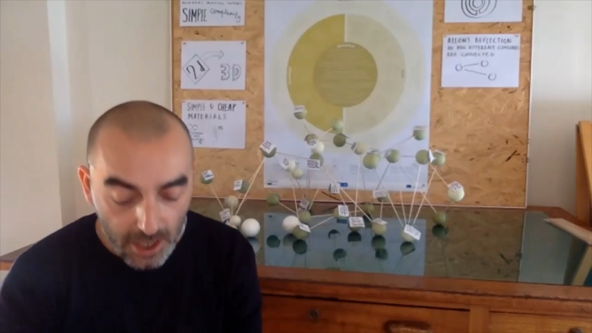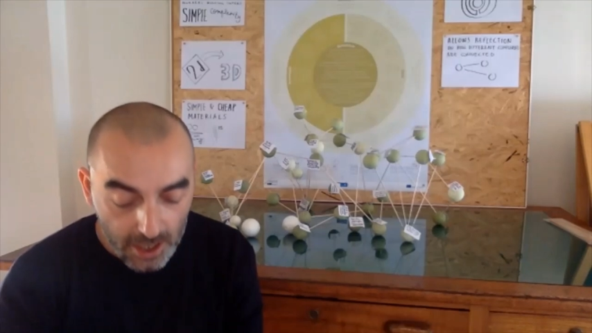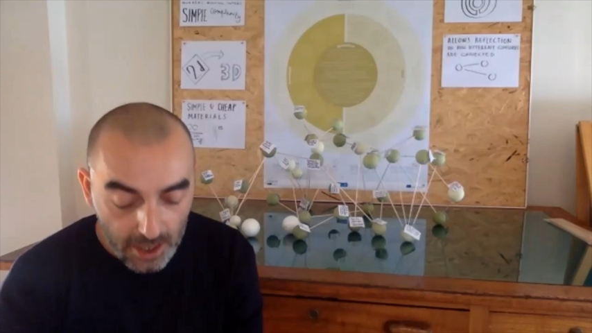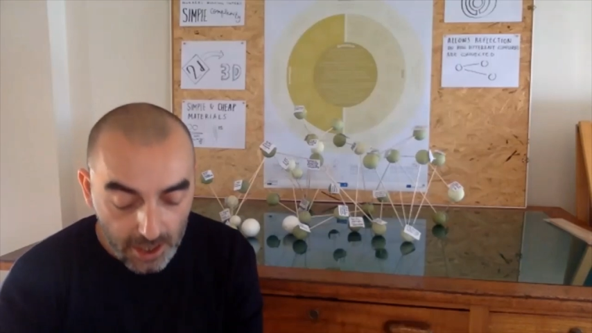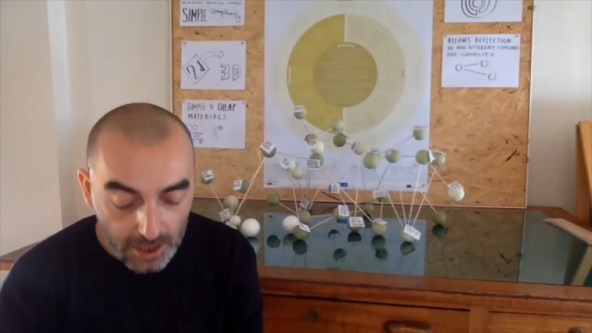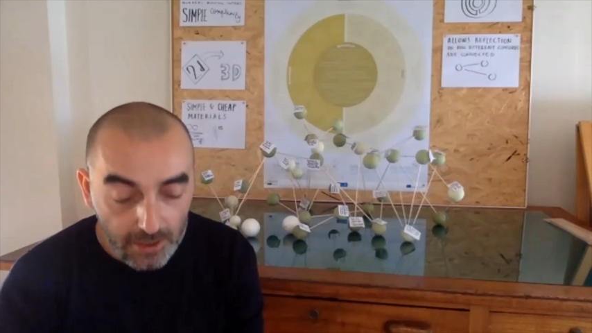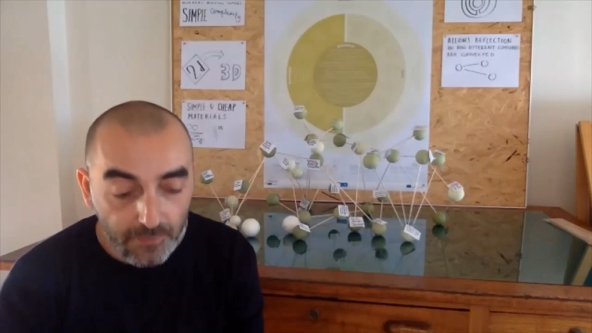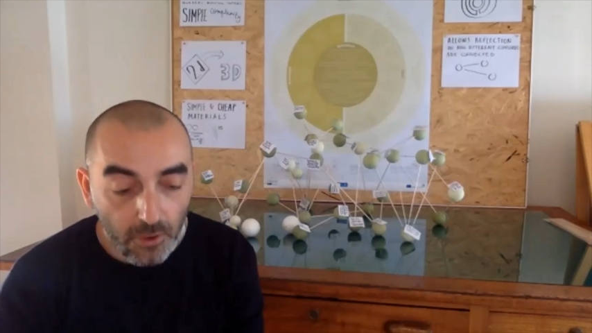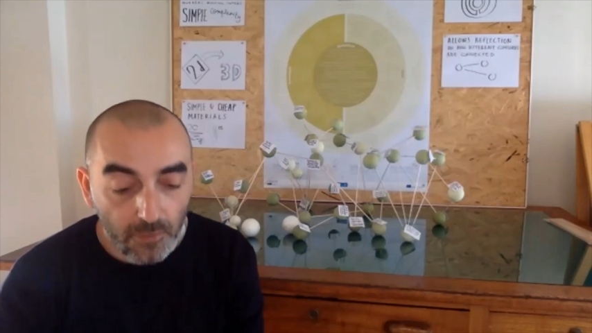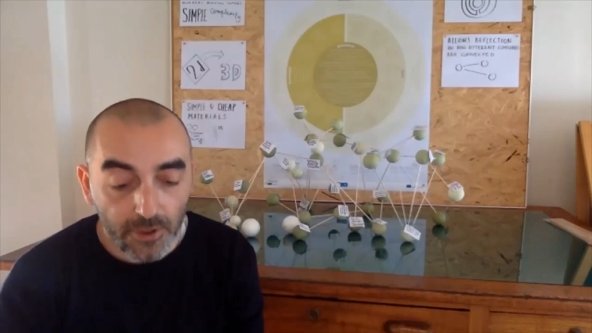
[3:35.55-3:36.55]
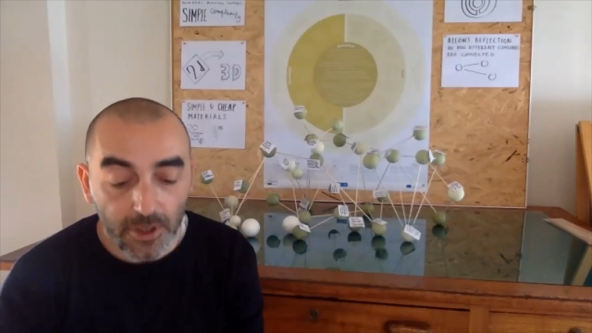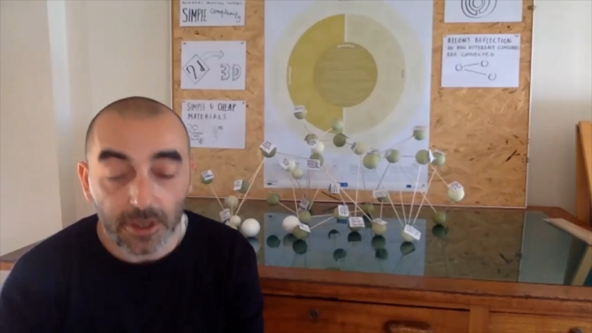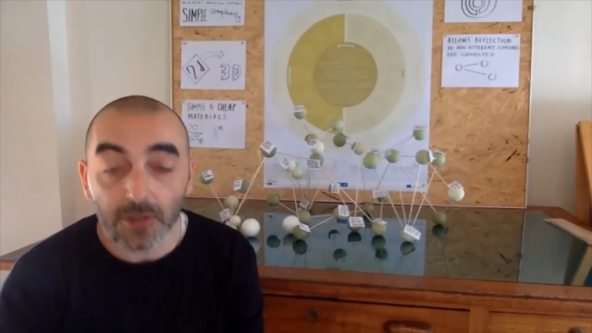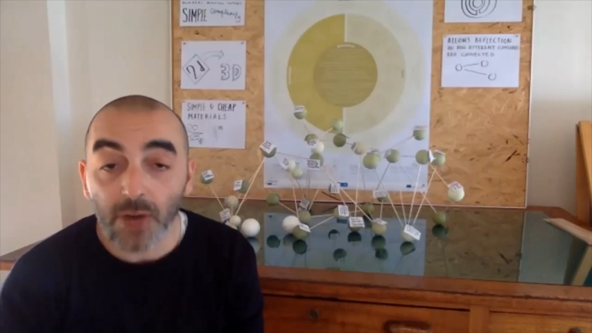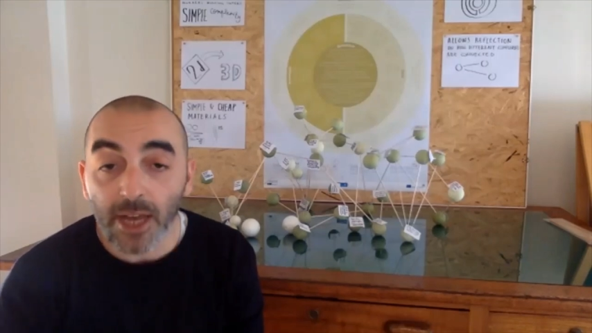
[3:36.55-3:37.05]
involved in
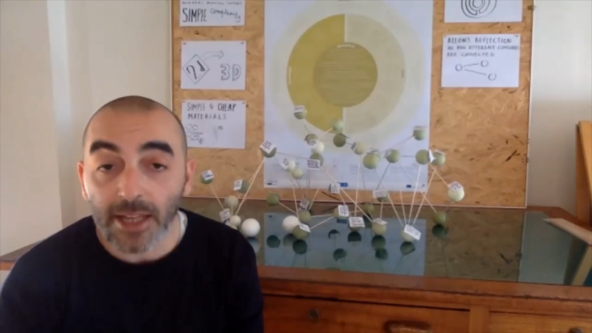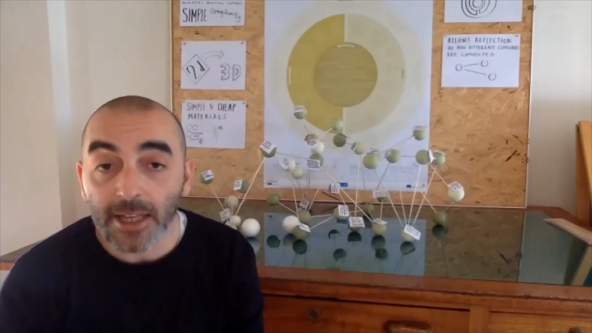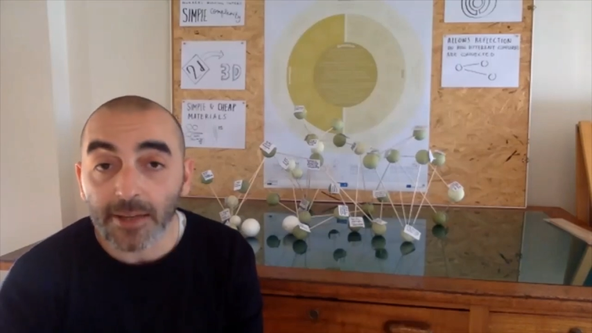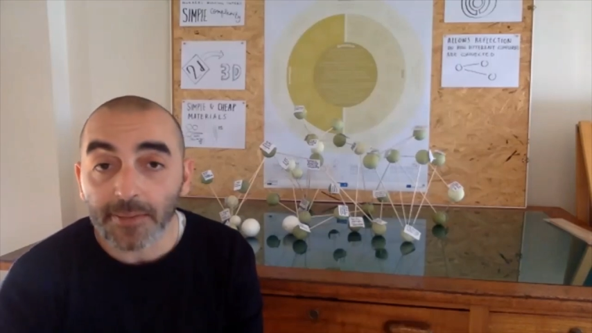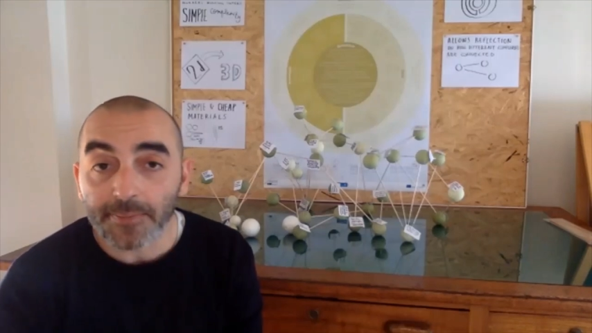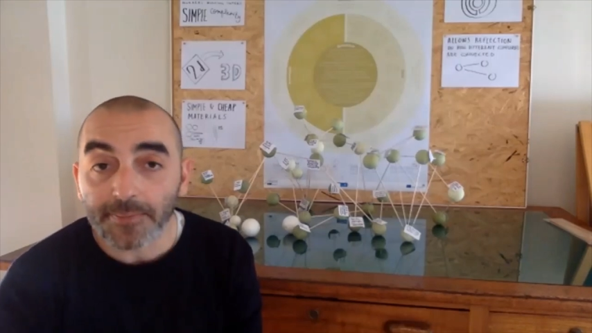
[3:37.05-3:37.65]
the training.